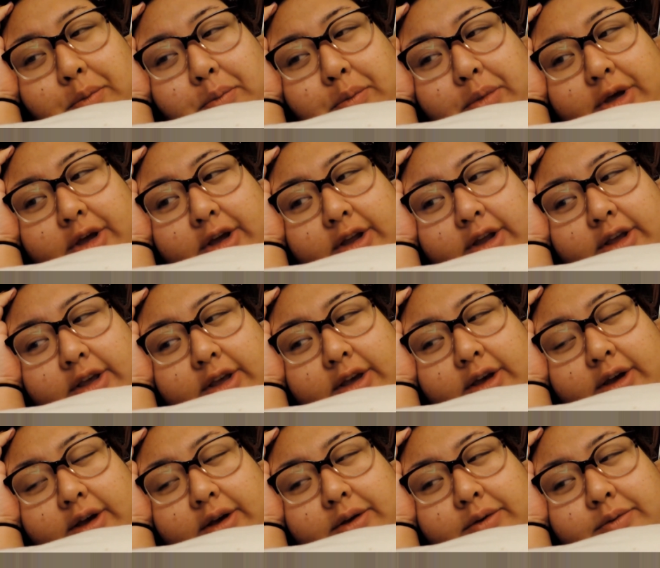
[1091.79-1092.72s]
But
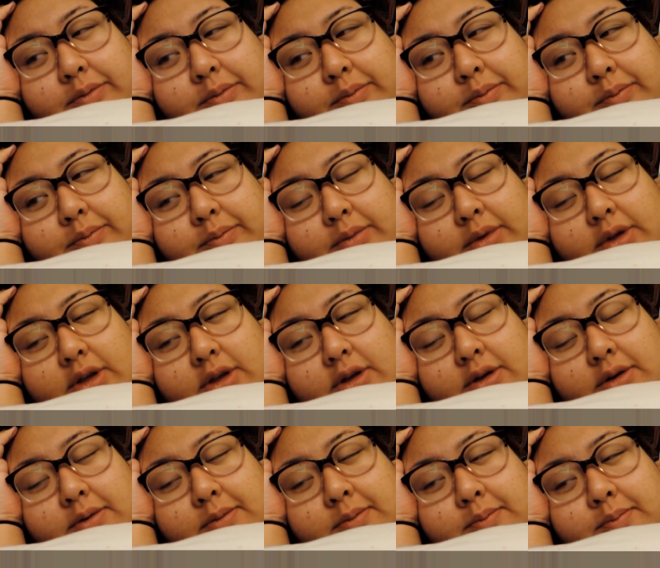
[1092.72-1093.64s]
yeah.
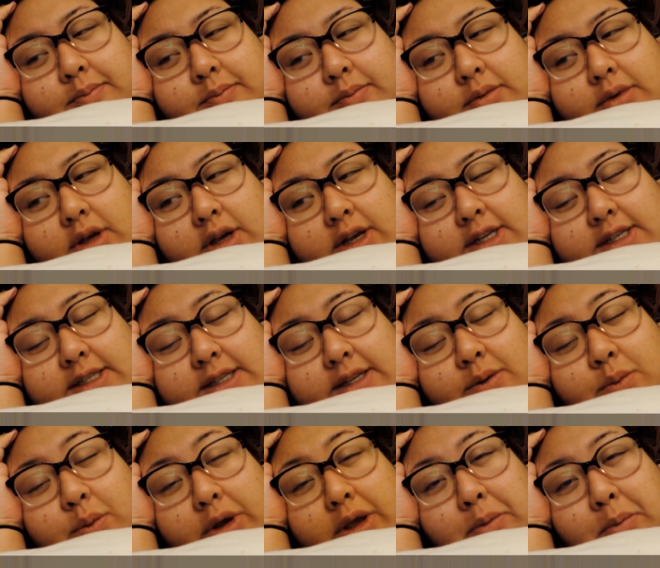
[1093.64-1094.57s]
Um, I
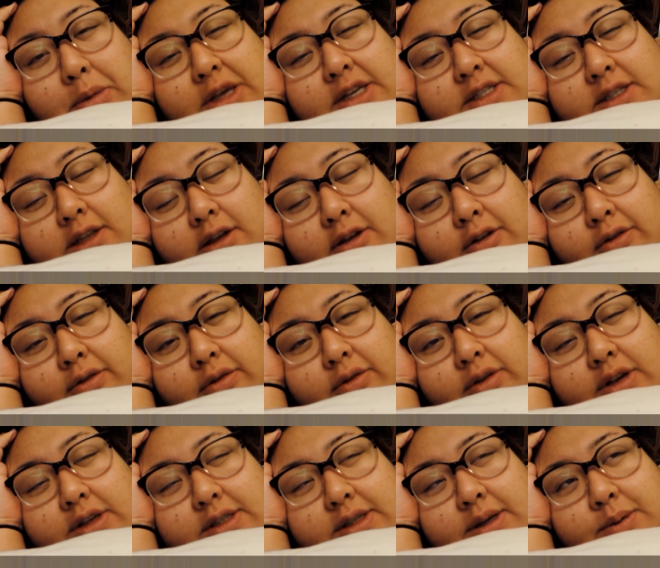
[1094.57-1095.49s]
did weigh myself
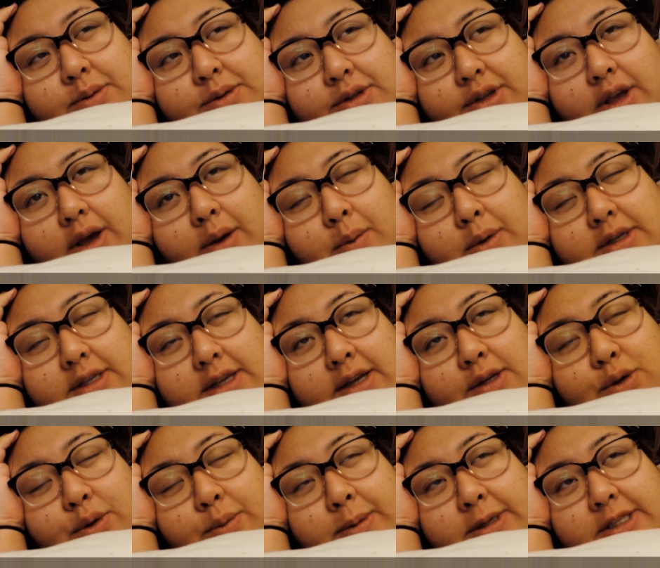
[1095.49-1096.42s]
because I was I was
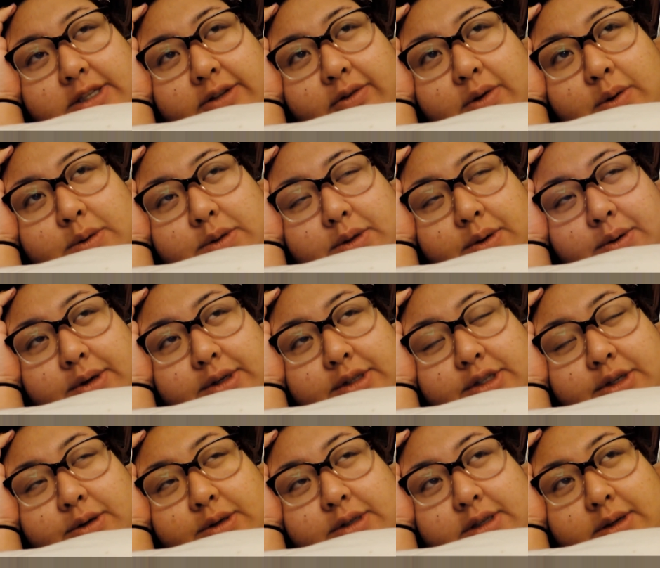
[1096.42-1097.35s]
I told myself I wasn't going
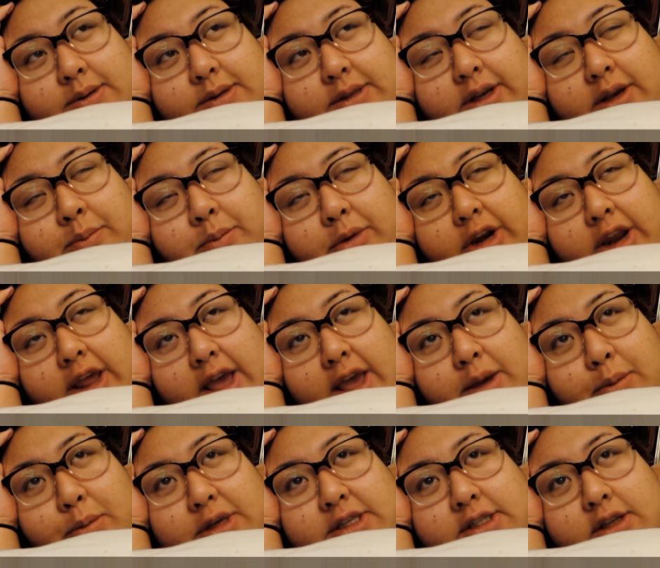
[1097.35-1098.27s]
to because I was like I'm gonna
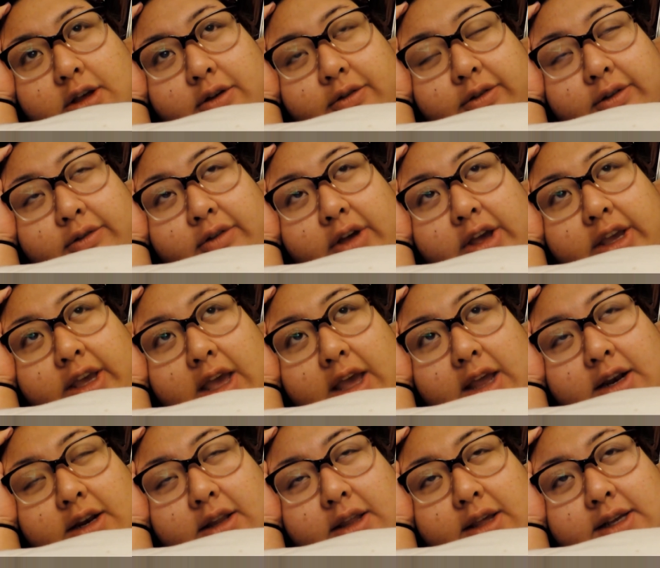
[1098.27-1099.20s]
hate myself if I
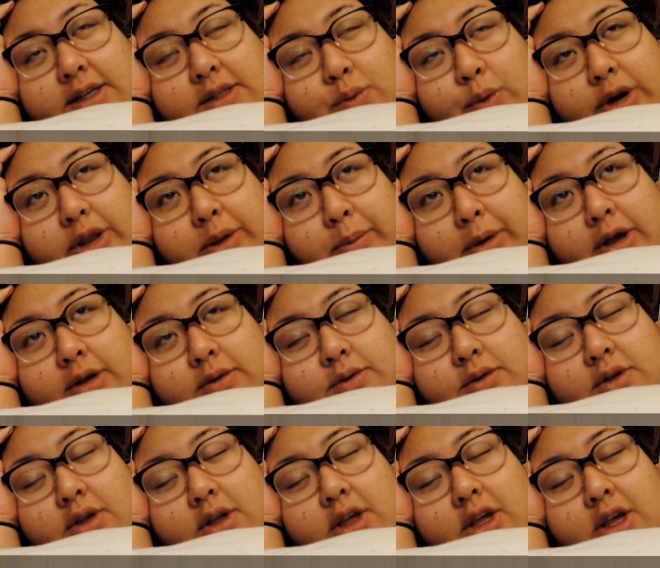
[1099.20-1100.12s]
gained like 20
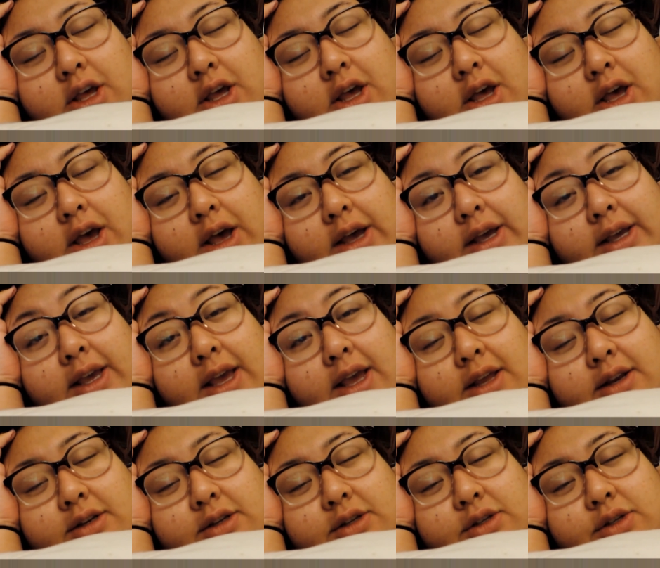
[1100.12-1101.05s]
pounds. I
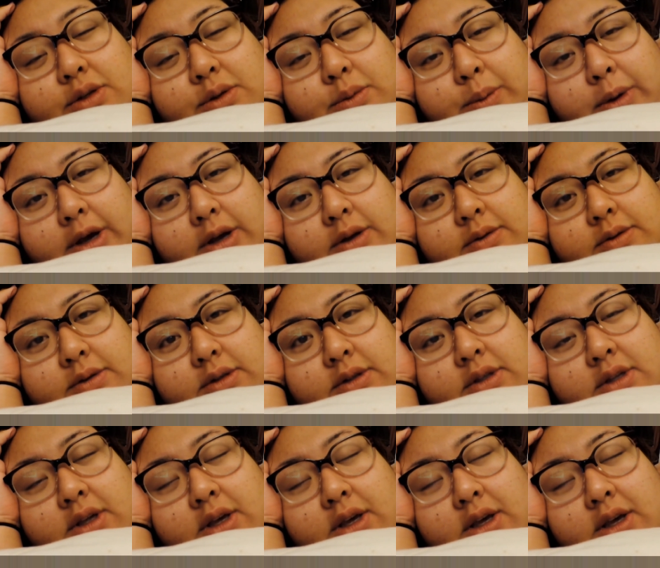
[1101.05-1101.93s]
gained two pounds